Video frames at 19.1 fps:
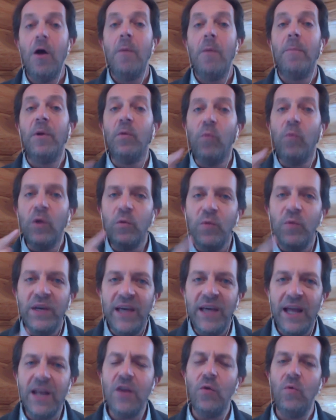But what we
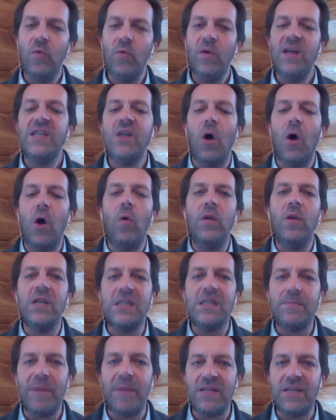can do is hold a
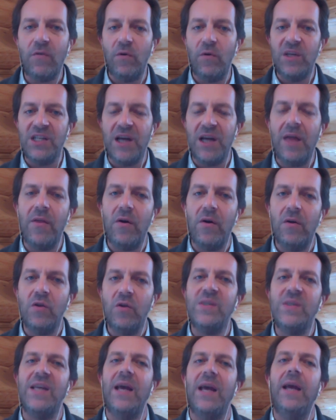space for each other to
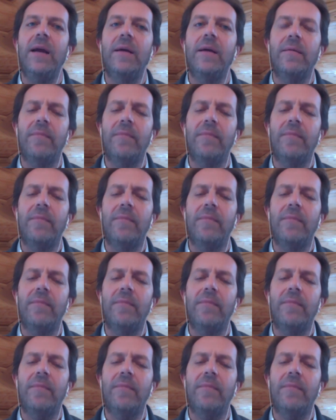say,